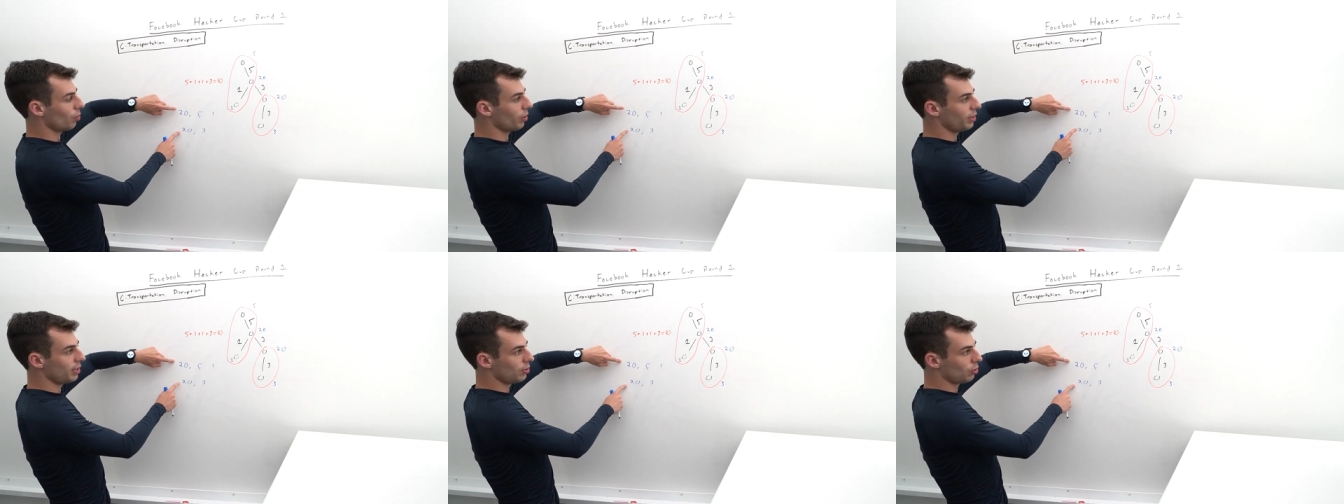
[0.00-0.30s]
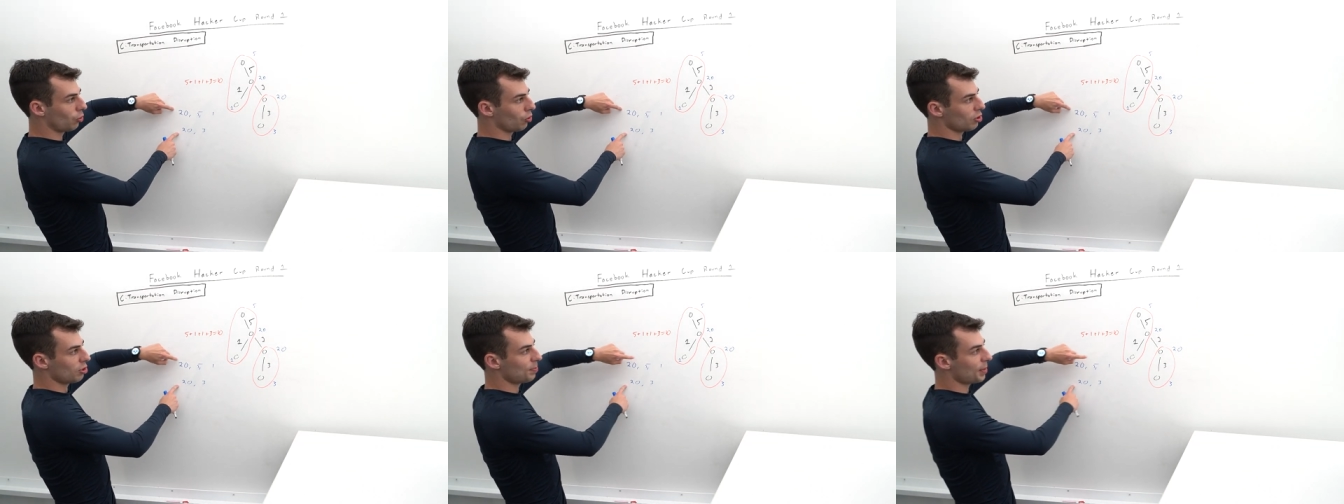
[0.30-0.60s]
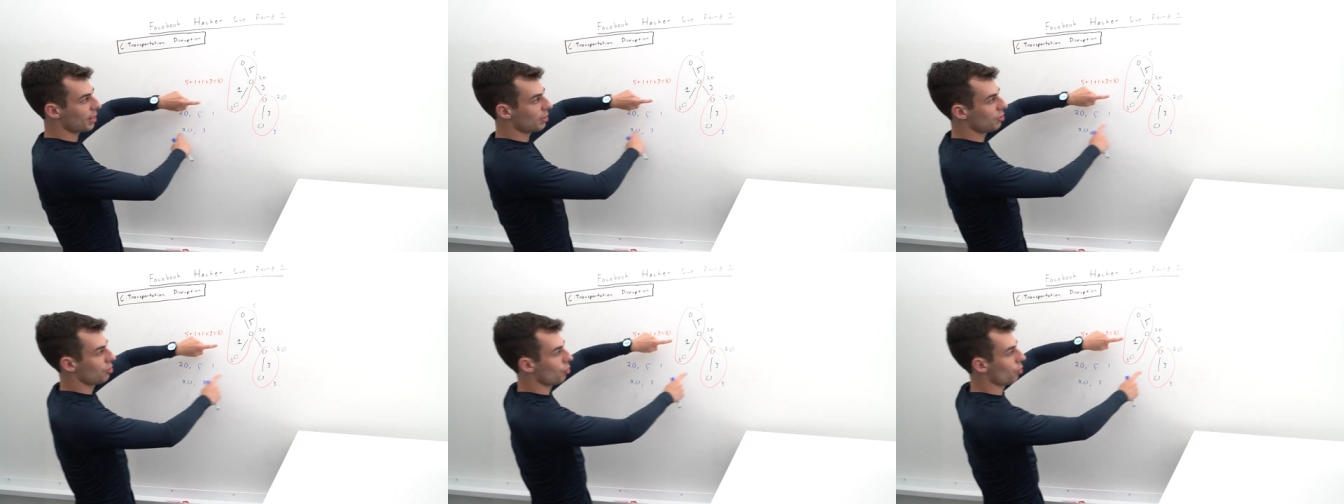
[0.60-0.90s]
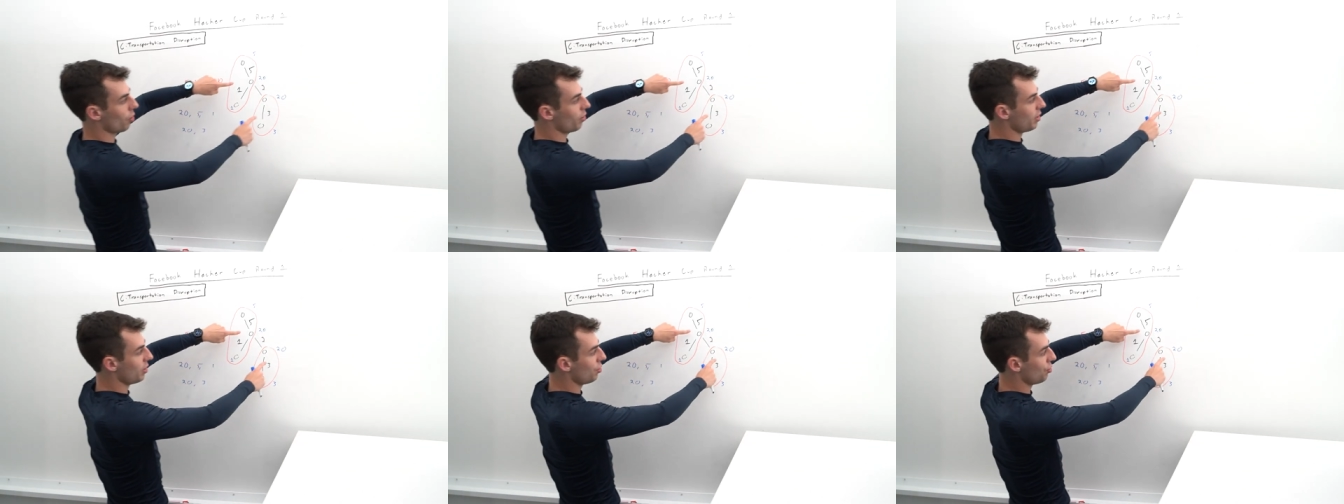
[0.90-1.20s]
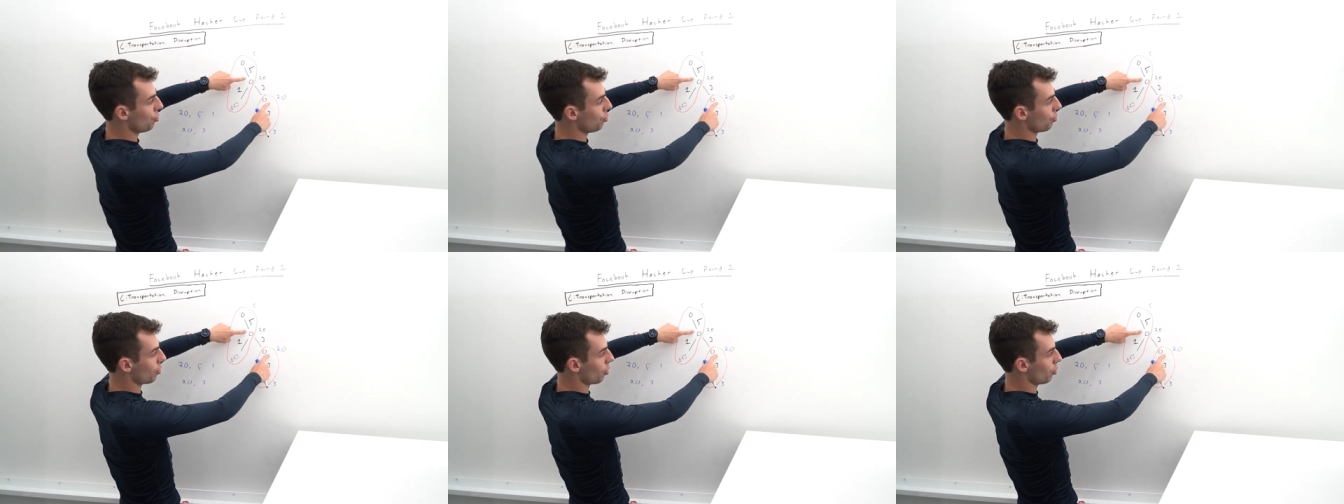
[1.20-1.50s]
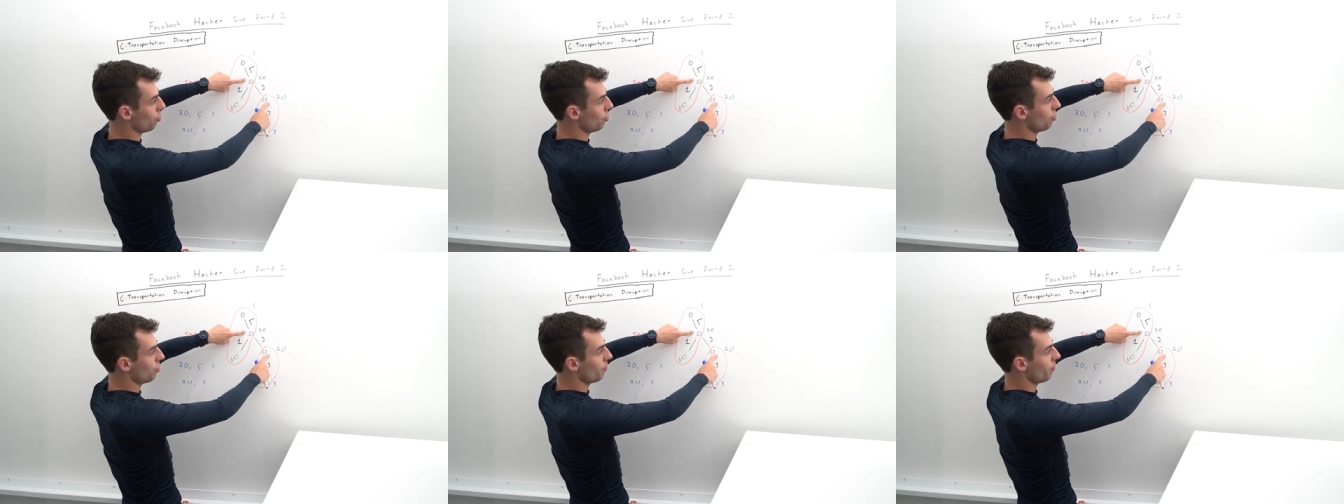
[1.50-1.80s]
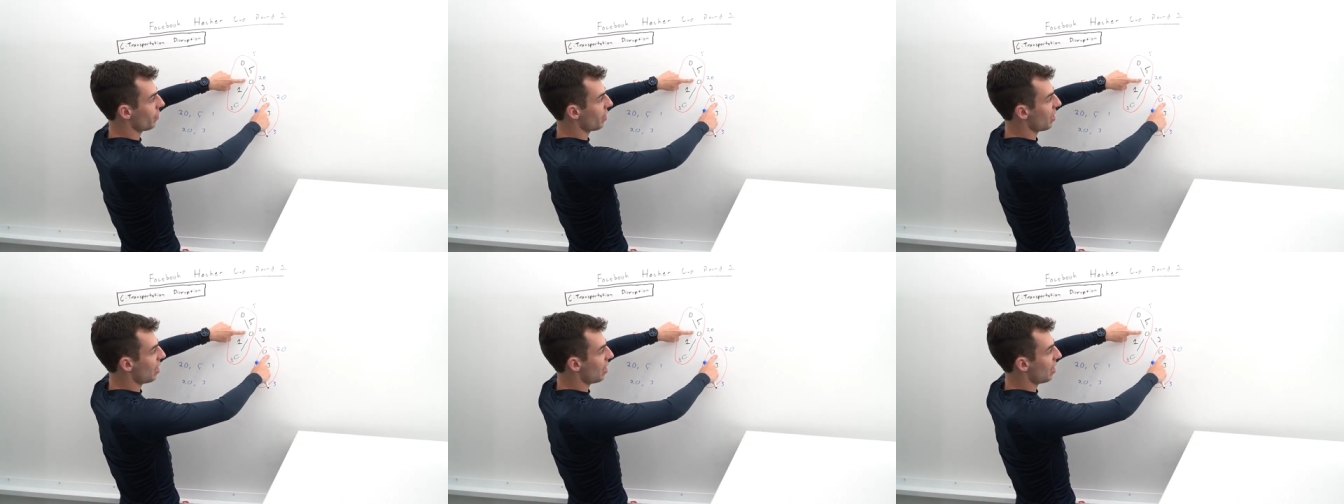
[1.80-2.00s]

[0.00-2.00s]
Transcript: What these correspond to are these two nodes.